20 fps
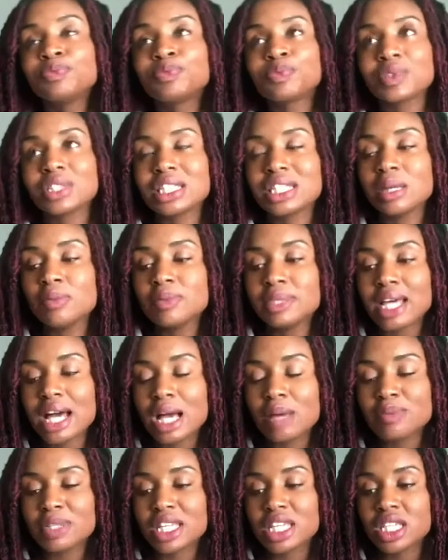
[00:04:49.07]

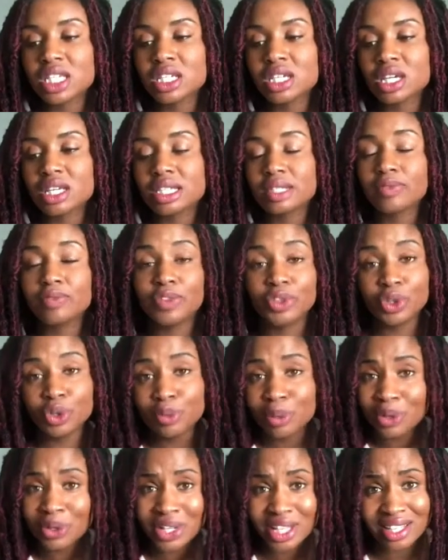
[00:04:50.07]
Sometimes it's just
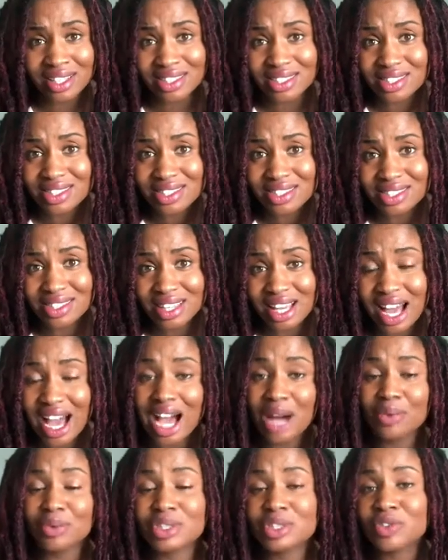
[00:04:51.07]
viewpoints. I
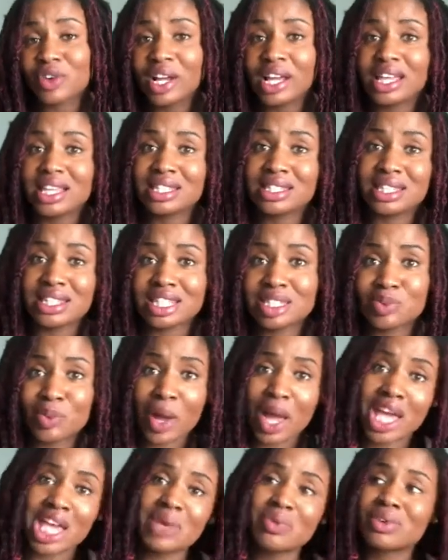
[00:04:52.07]
was raised this way,
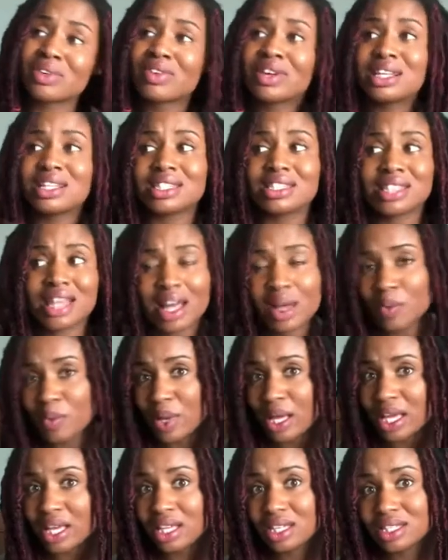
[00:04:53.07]
you were raised that
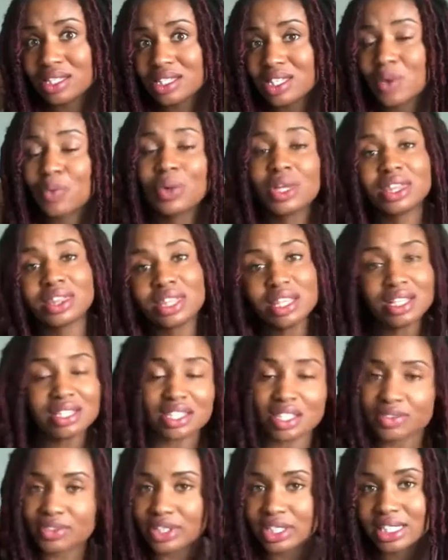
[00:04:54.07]
way. So we think
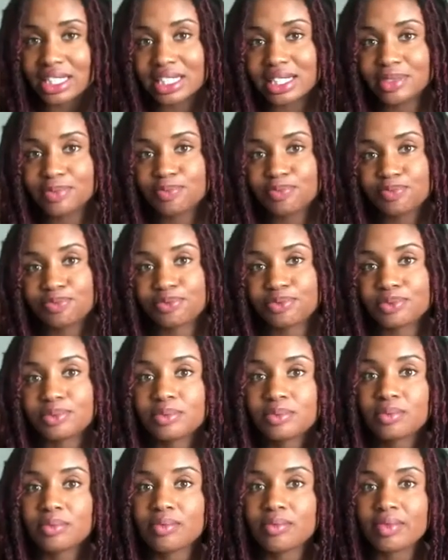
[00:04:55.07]
differently.
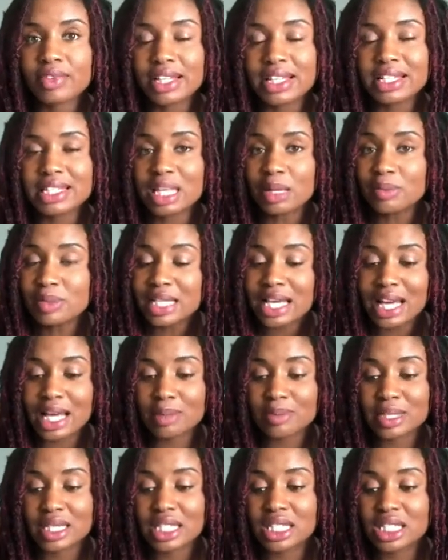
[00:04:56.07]

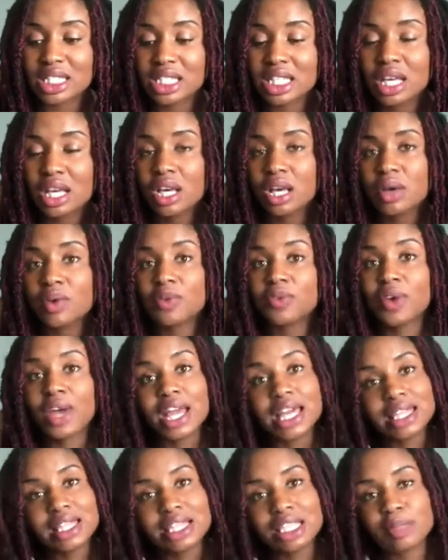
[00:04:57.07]
Sometimes it's
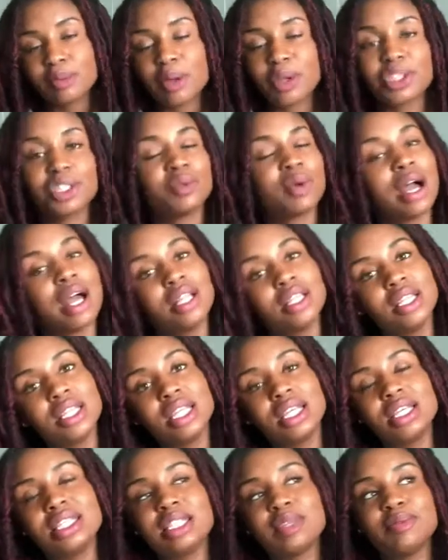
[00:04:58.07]
faith and
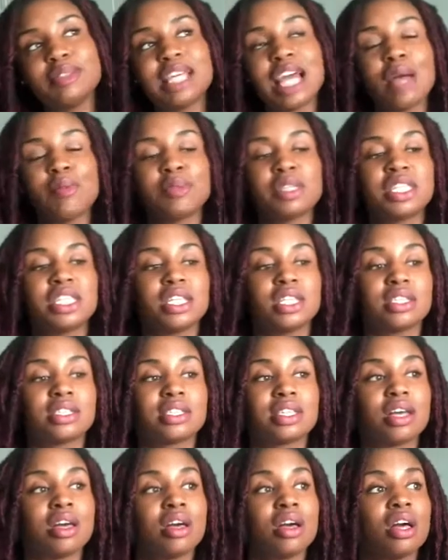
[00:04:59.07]
spirituality. Sometimes it's just
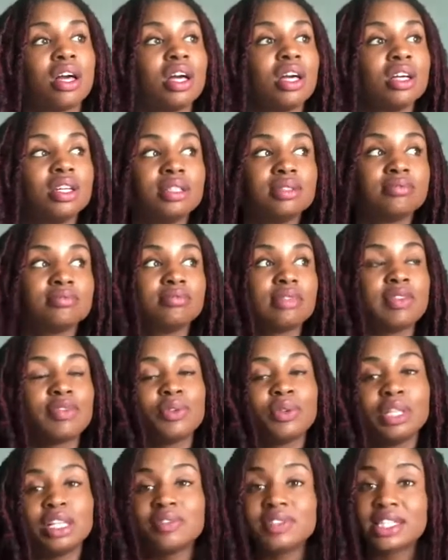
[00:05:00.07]
If you
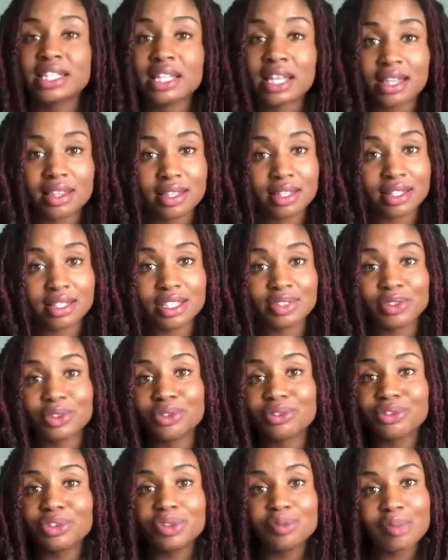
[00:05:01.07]
live together, if you
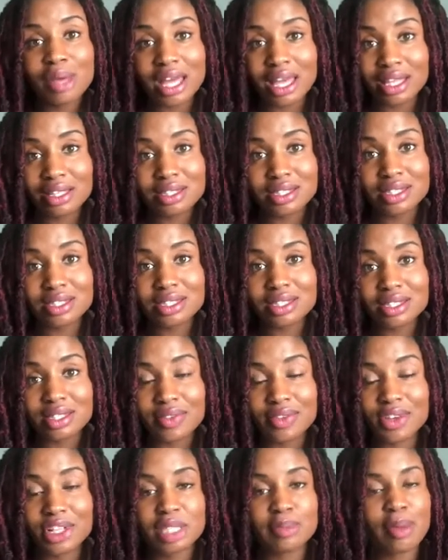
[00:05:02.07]
roommates, if
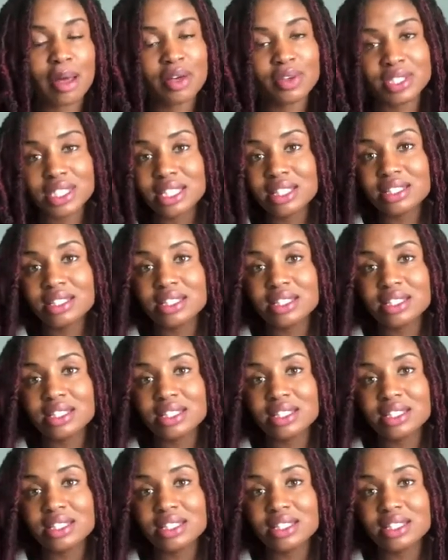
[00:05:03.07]
your spouses,